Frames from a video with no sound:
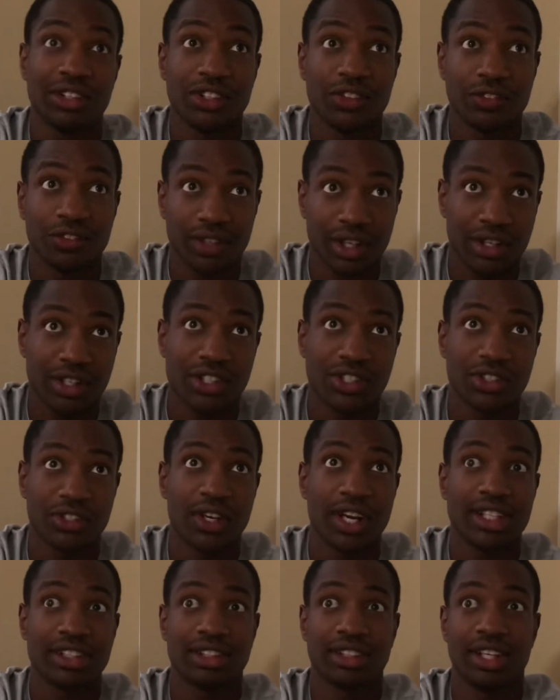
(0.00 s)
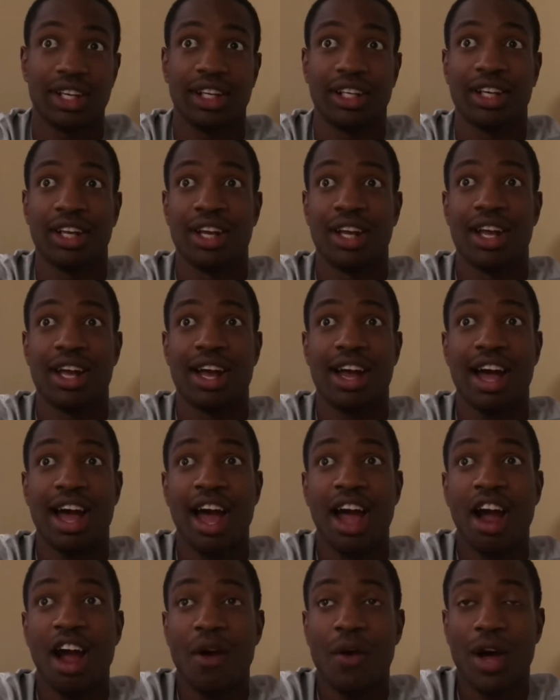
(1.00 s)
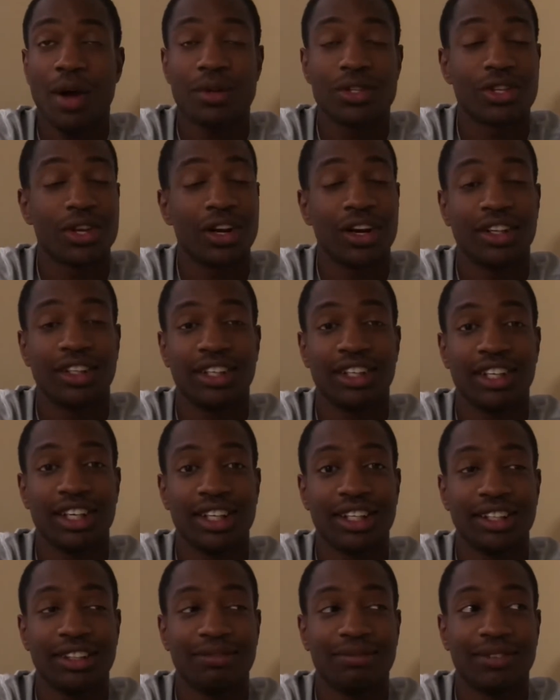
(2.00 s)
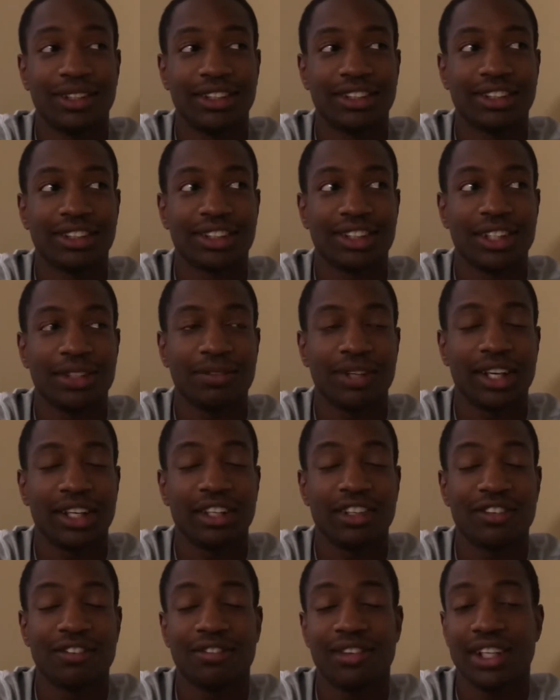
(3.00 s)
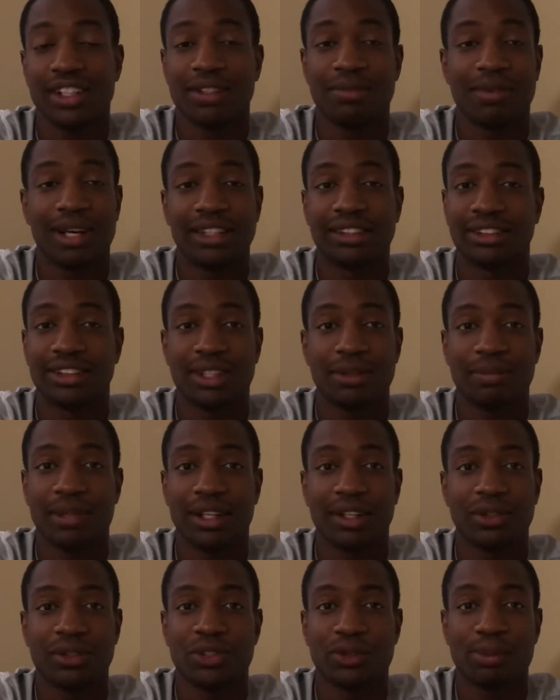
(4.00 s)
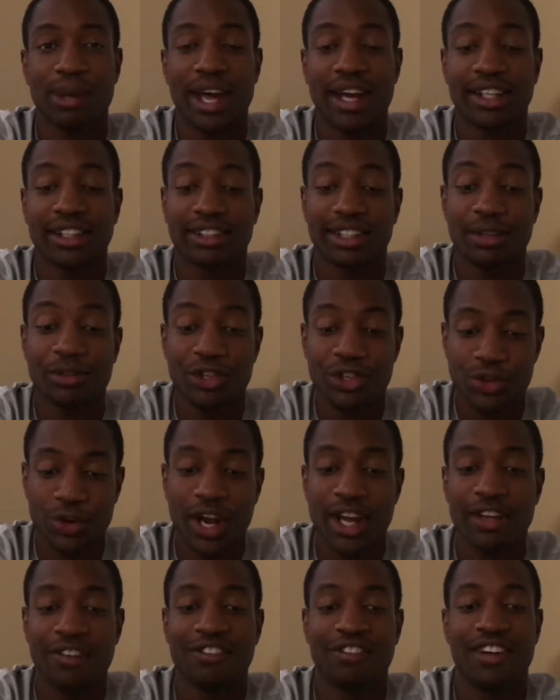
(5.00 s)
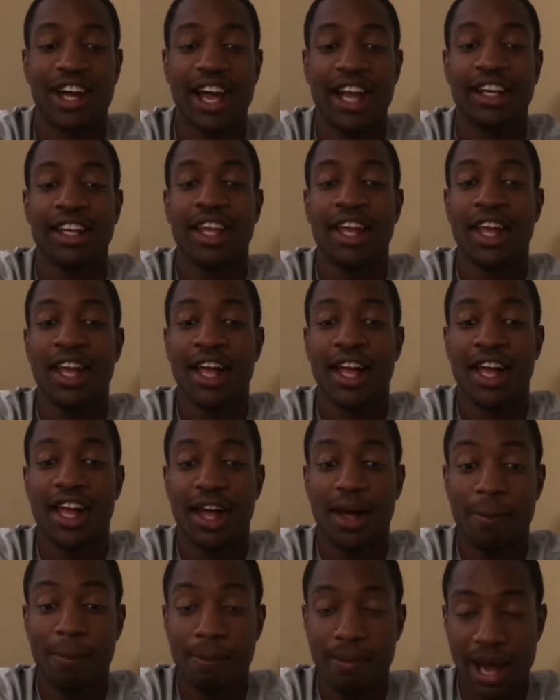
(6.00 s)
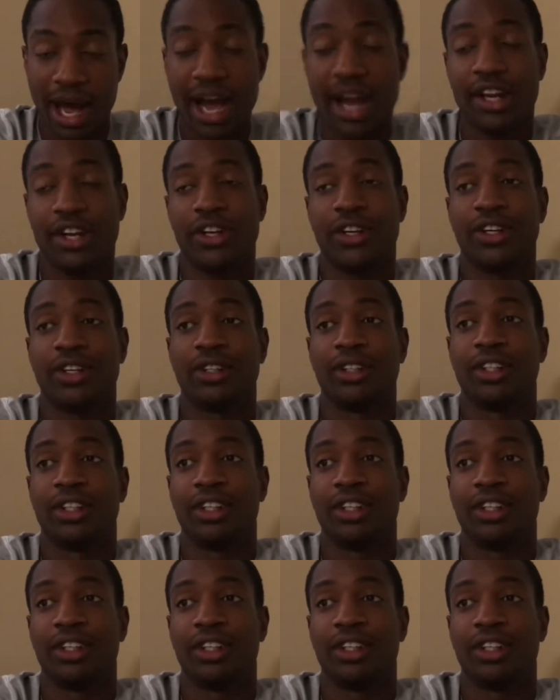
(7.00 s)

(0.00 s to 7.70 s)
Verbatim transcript: was very stressed. Like, I, I was hardly getting much sleep. Like, it affected my sleep. Like, it was bad because I was trying to find a buyer.